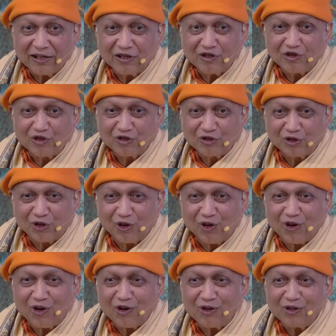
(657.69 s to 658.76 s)
That's
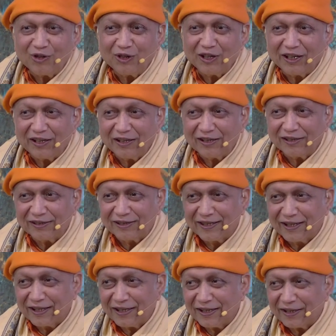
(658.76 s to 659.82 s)
all that
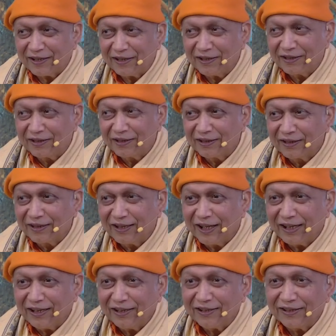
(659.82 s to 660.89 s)
is there,
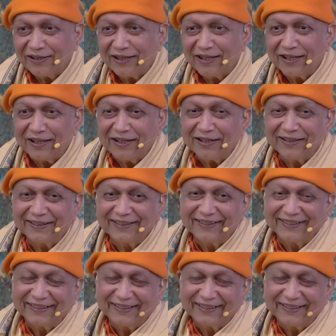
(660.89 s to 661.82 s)
that is their